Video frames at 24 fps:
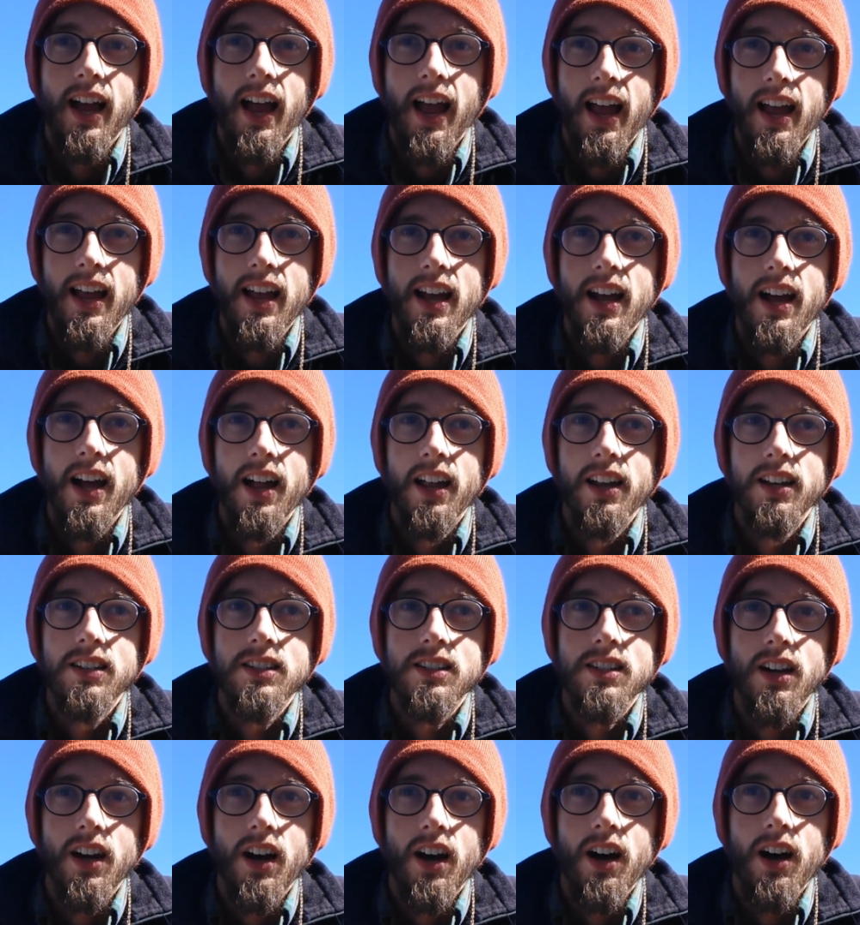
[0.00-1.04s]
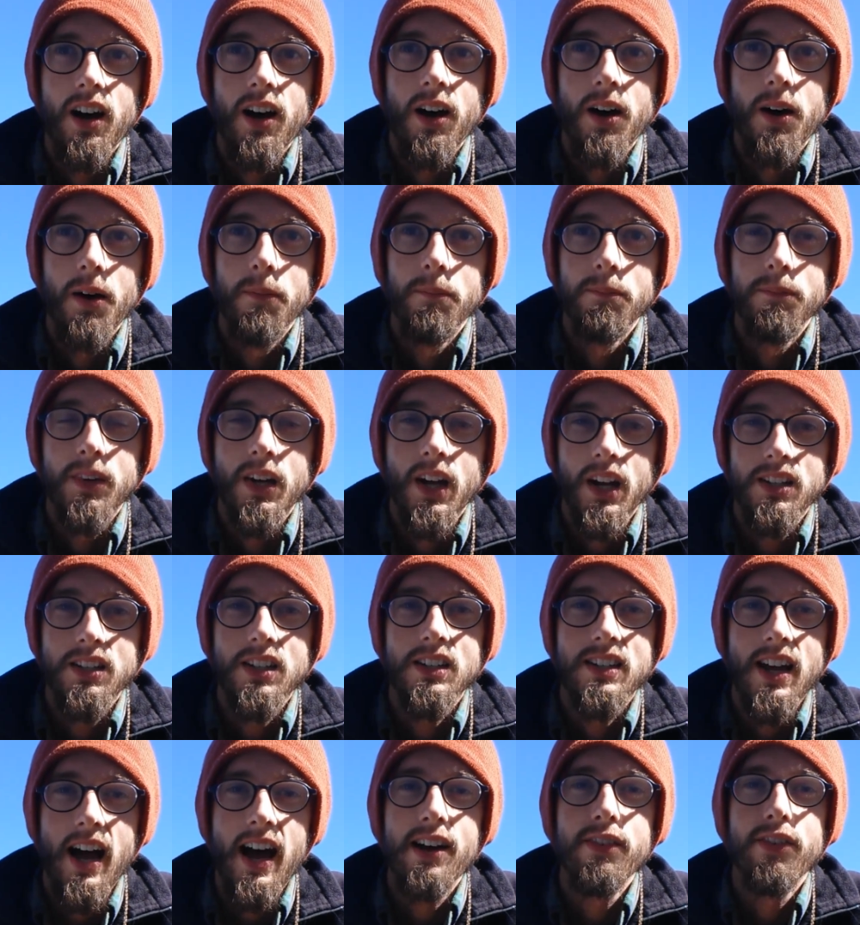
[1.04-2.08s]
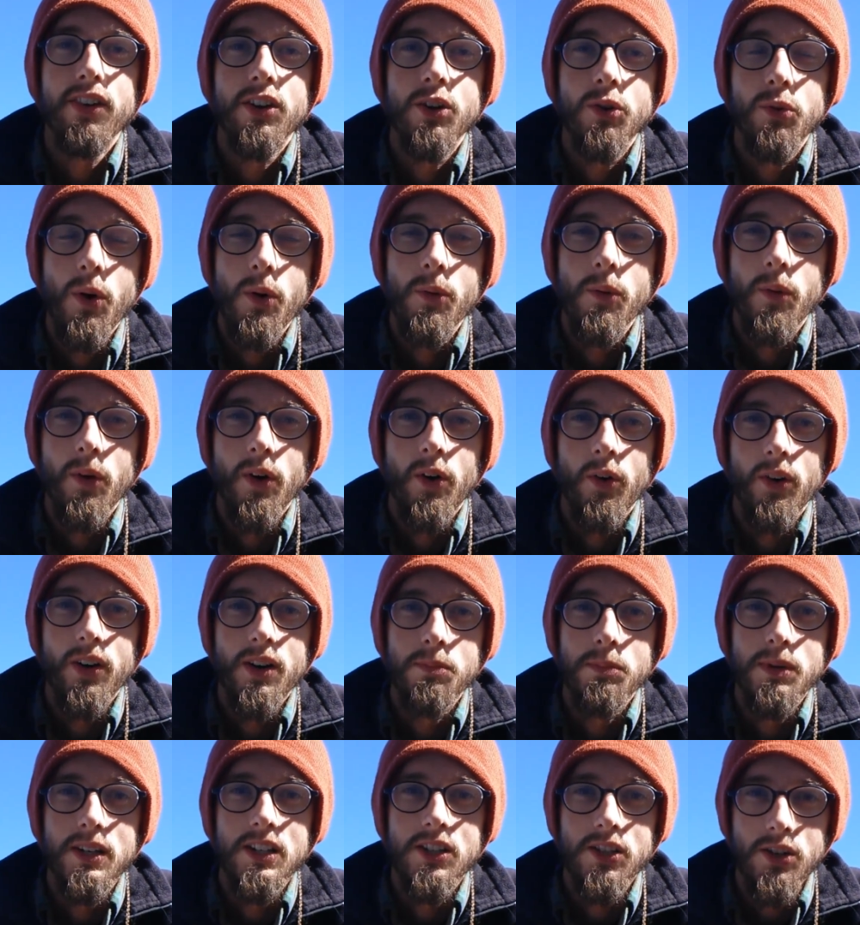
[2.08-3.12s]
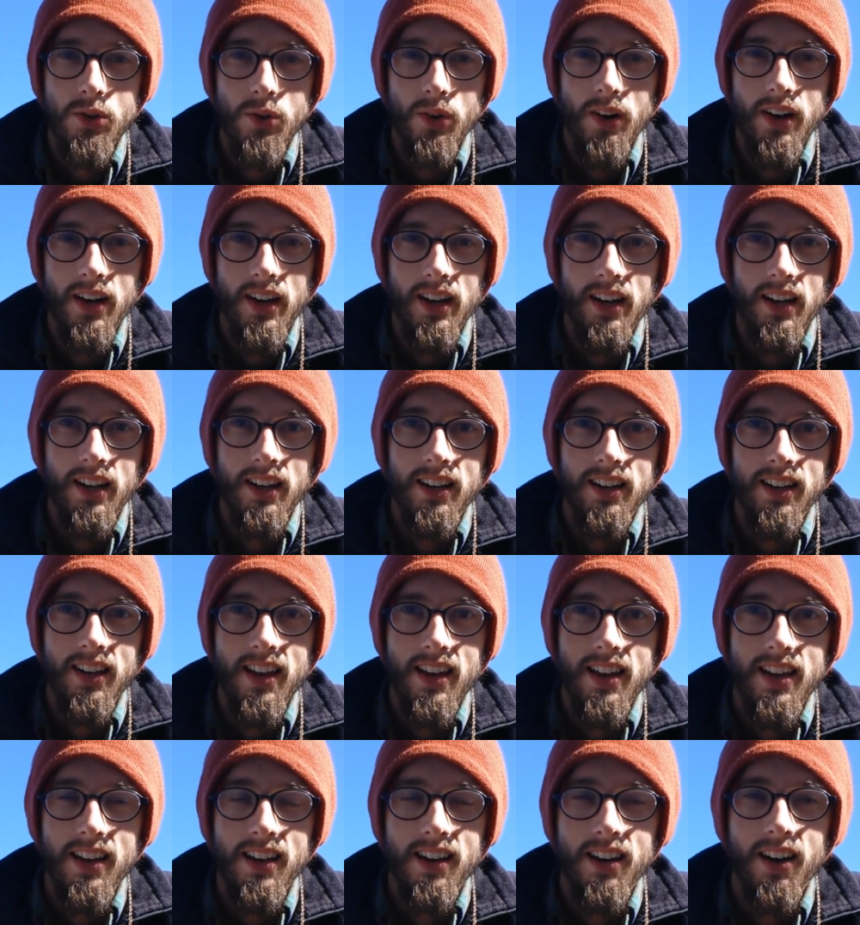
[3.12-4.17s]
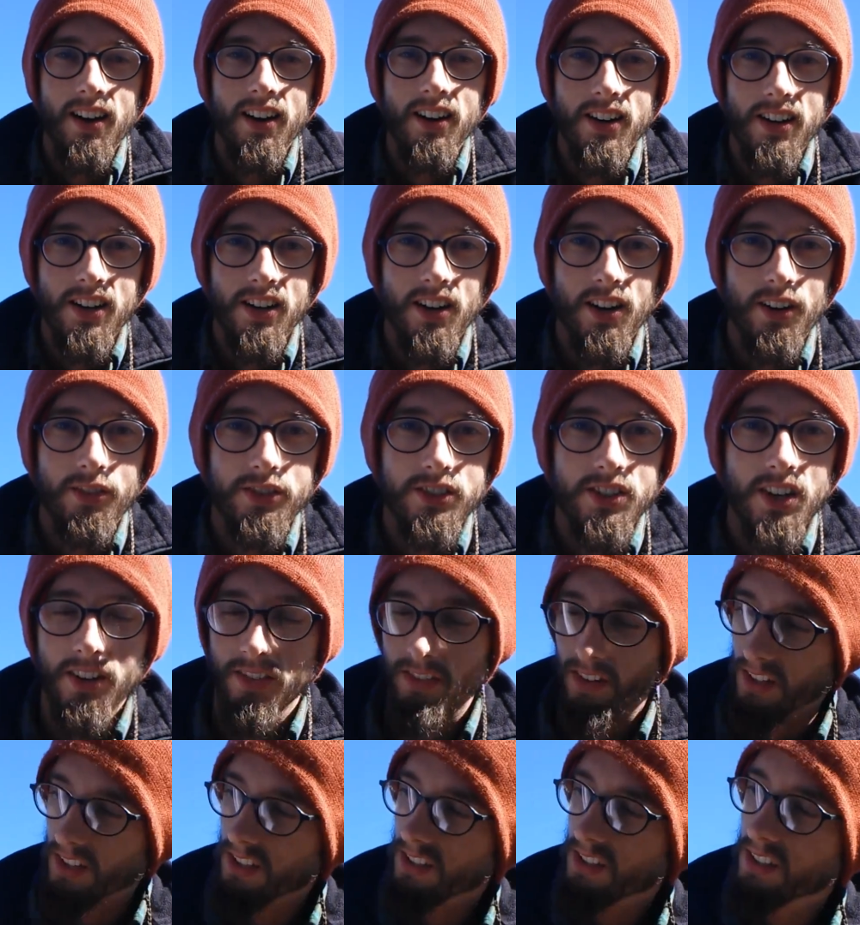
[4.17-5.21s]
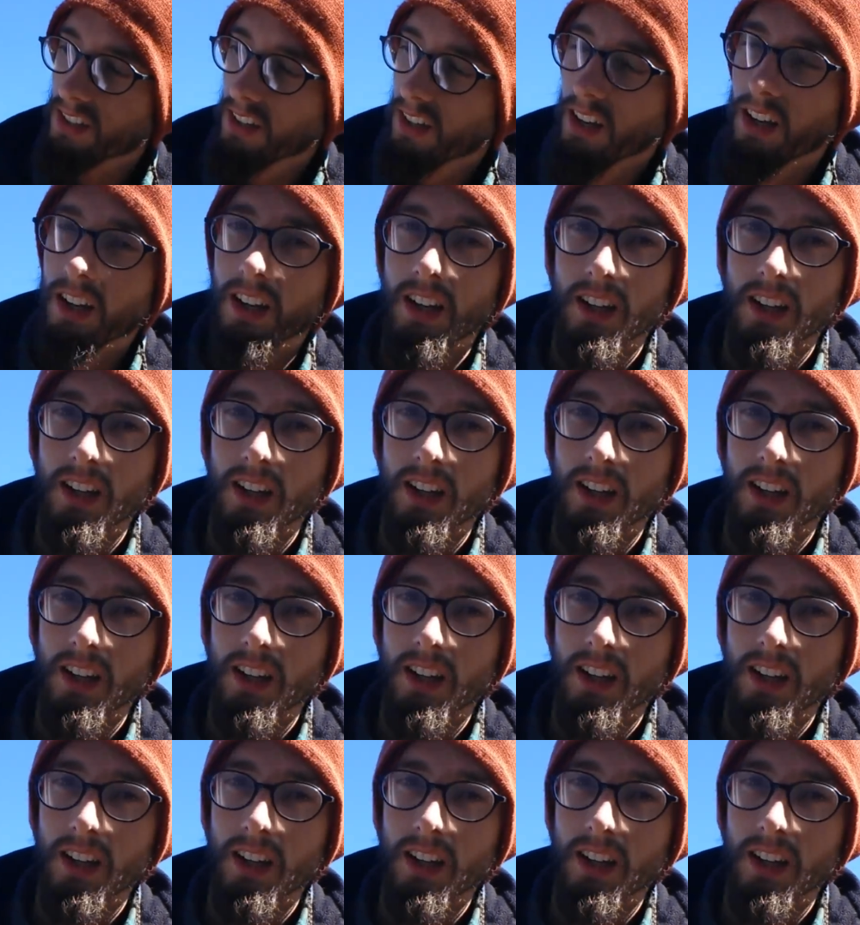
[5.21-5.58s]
and got to dive into what we were going to be doing in our year of service.